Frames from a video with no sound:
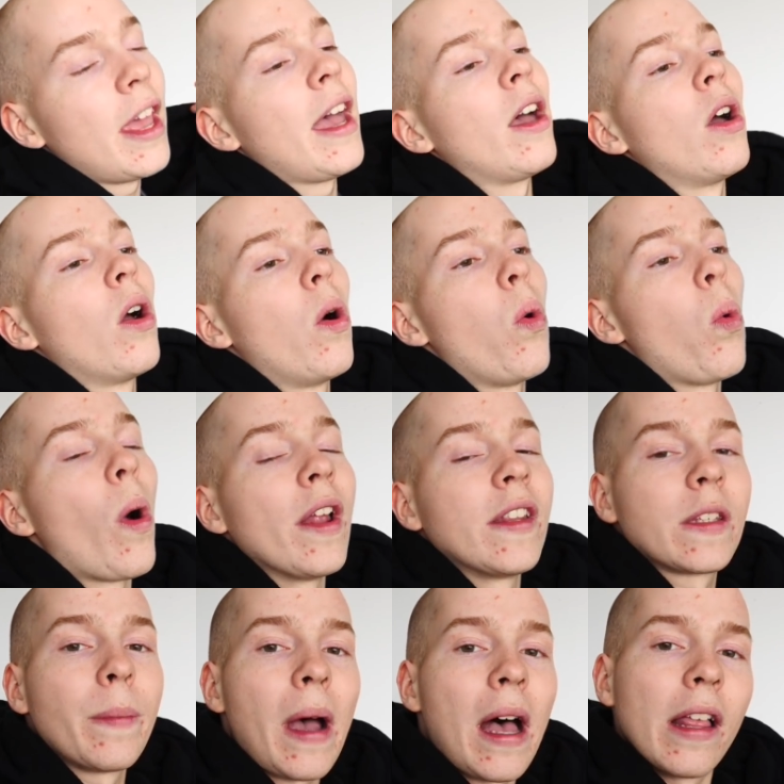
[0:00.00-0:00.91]
that
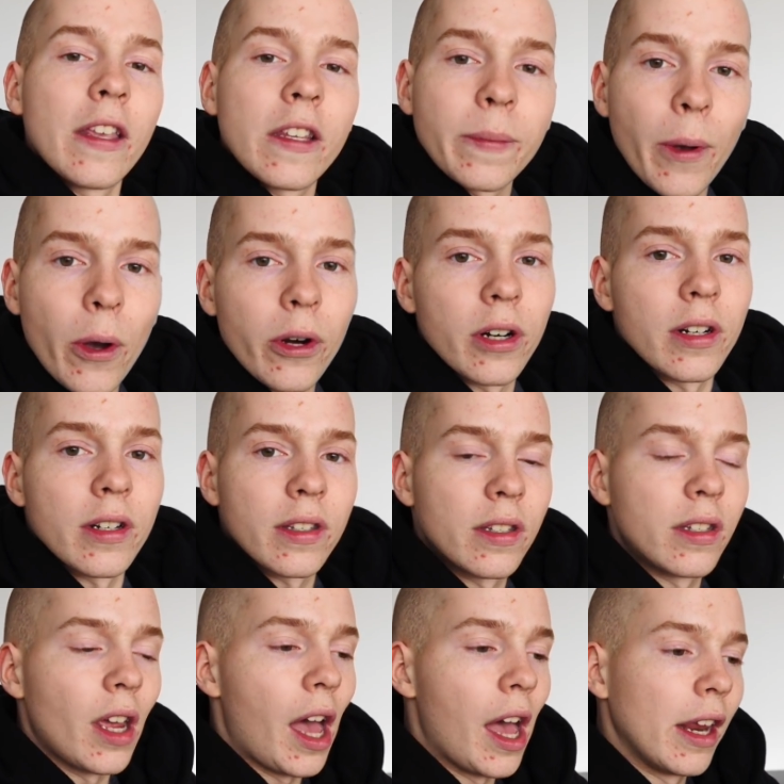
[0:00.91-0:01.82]
once Molly's motor
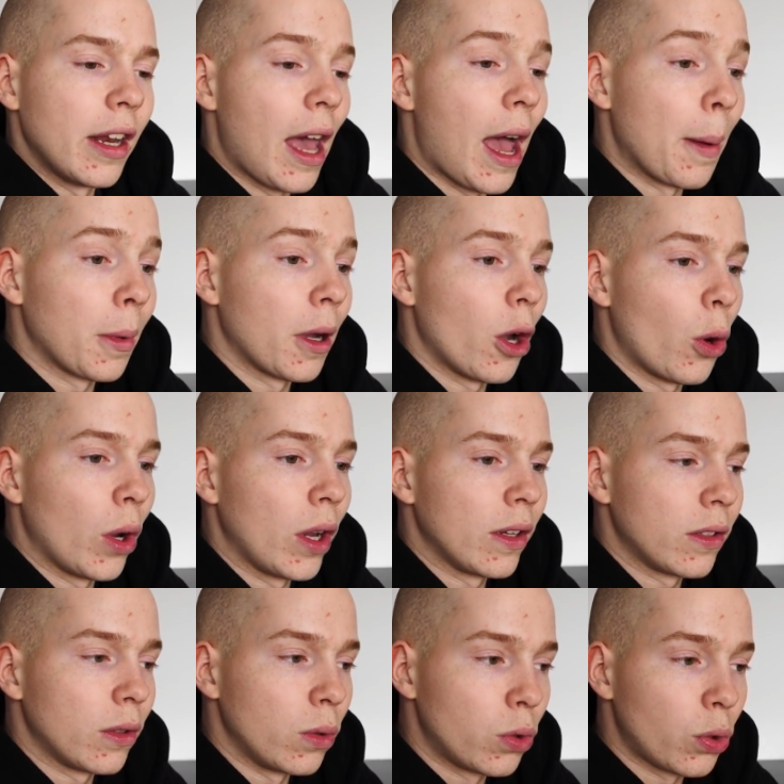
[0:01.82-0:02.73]
is done, I'm
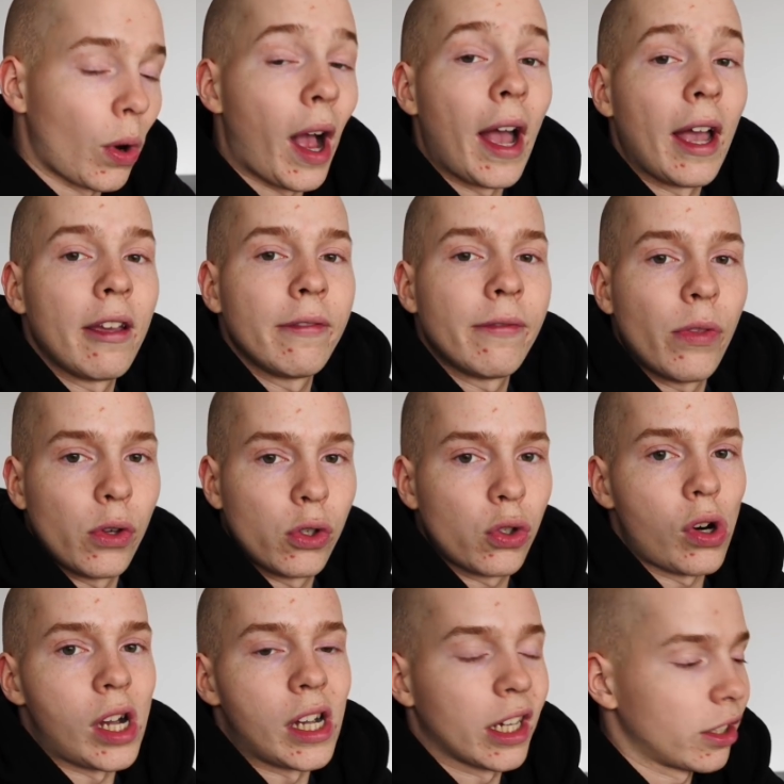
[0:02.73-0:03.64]
going to drive the
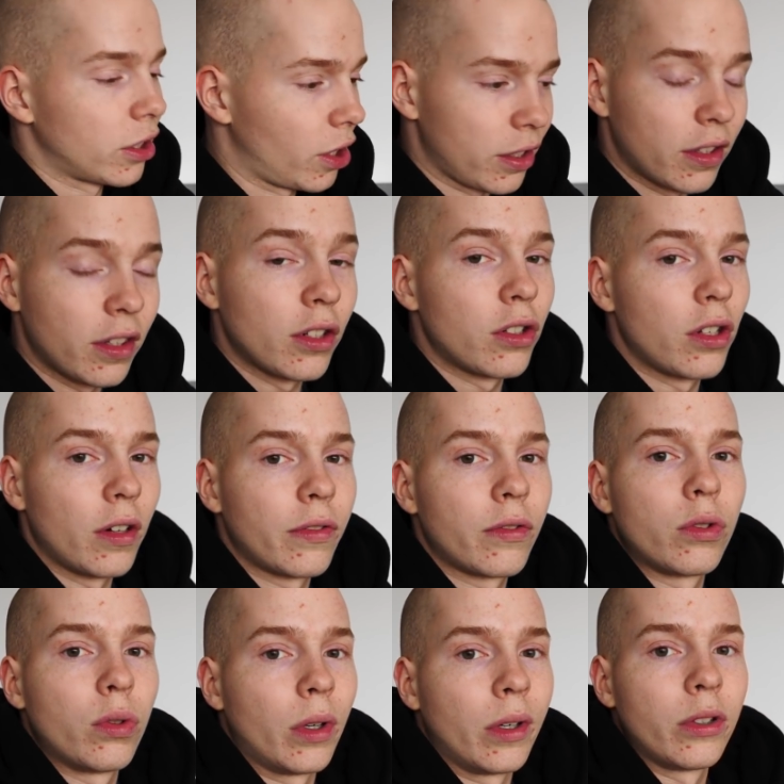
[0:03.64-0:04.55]
truck, just the
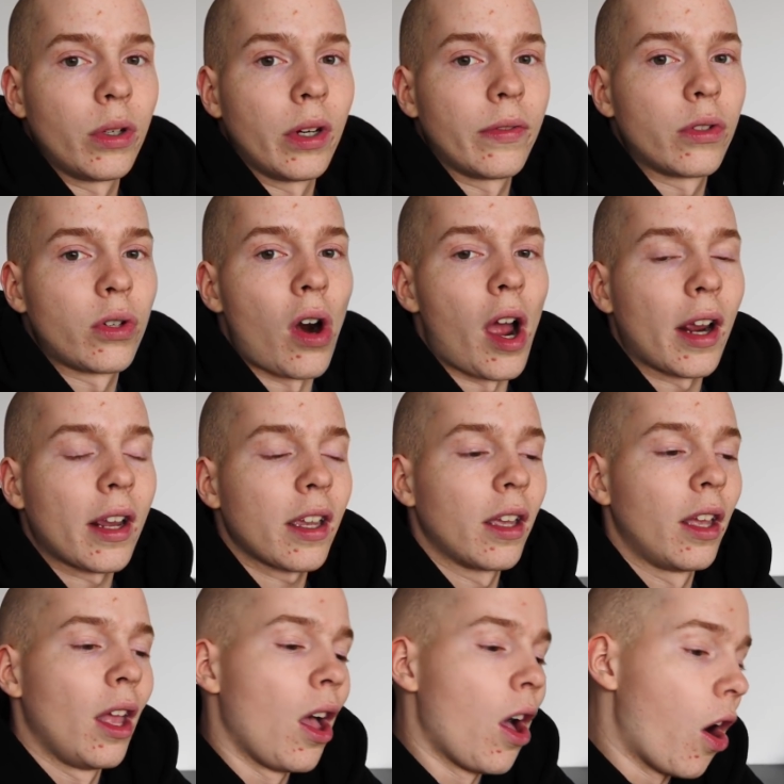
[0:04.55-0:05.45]
drift, drift, drift truck,
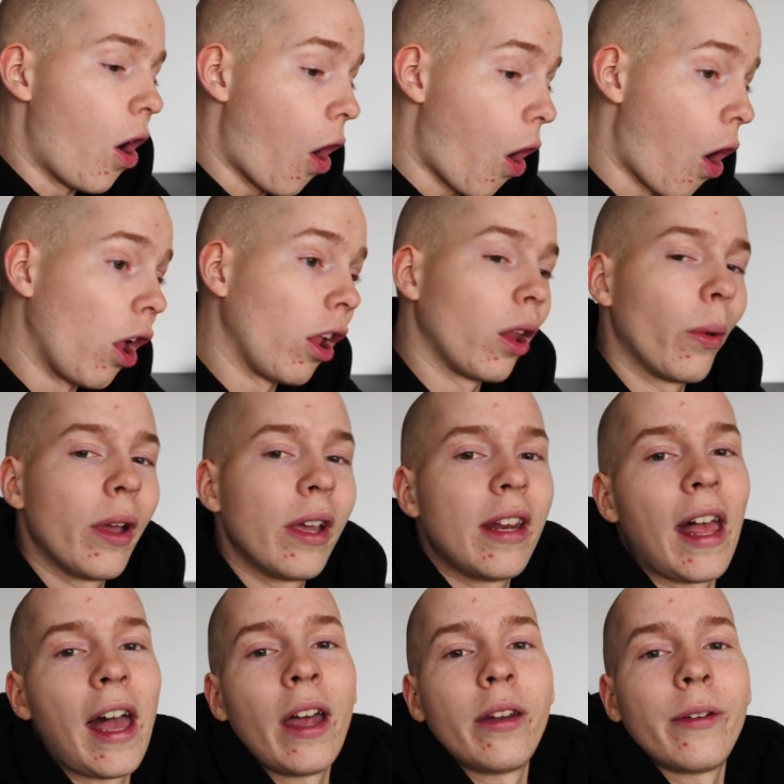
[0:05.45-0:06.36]
all the way
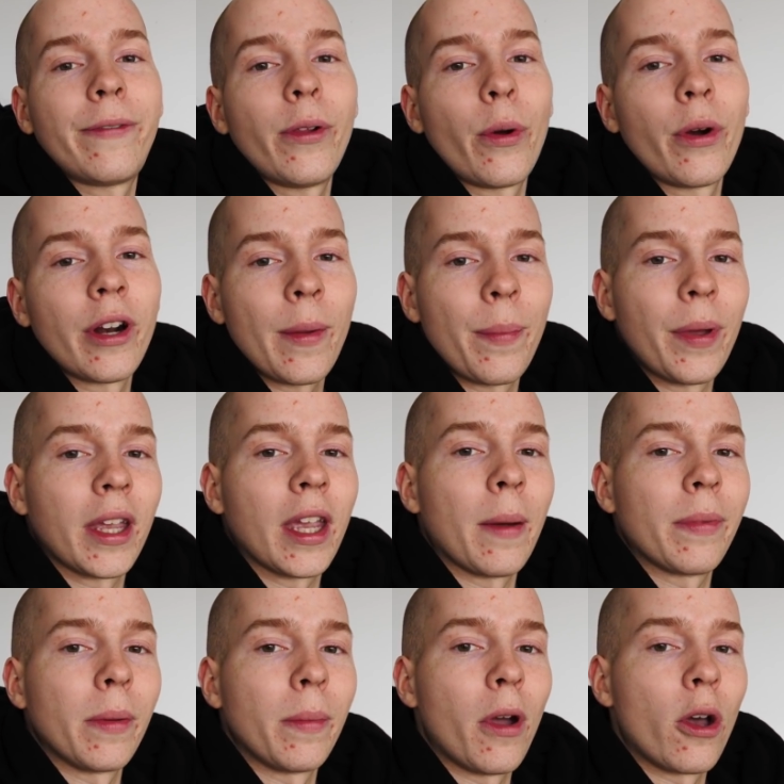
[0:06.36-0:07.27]
down to Florida, pick
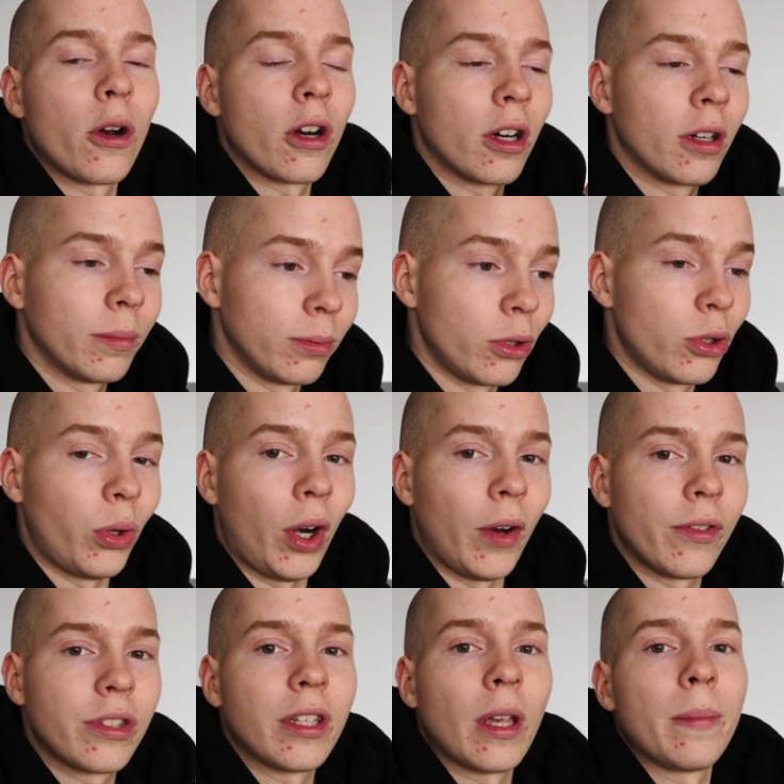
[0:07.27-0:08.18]
up the motor,
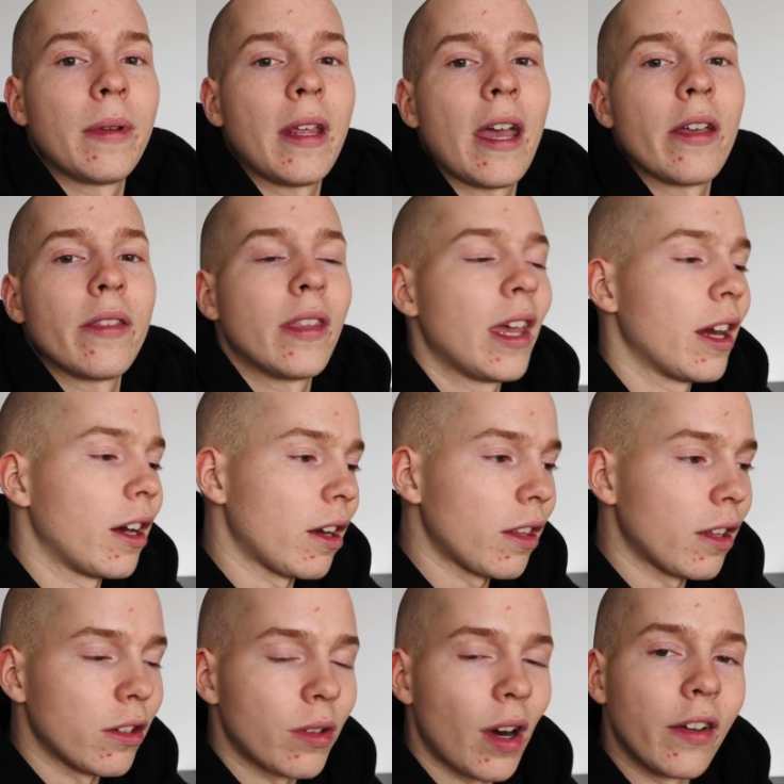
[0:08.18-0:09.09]
drift some down there,
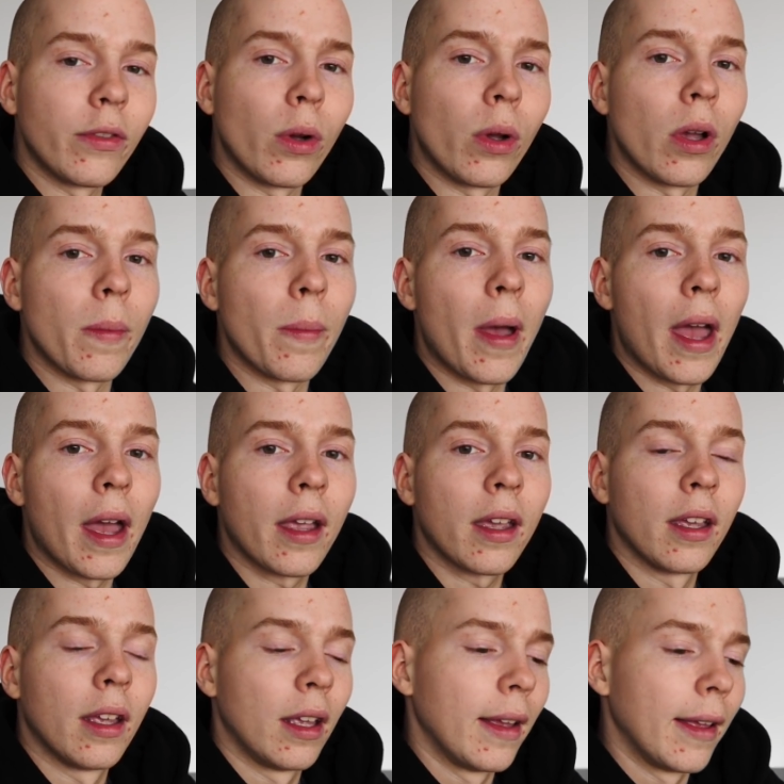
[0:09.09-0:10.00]
and then drive all the way back.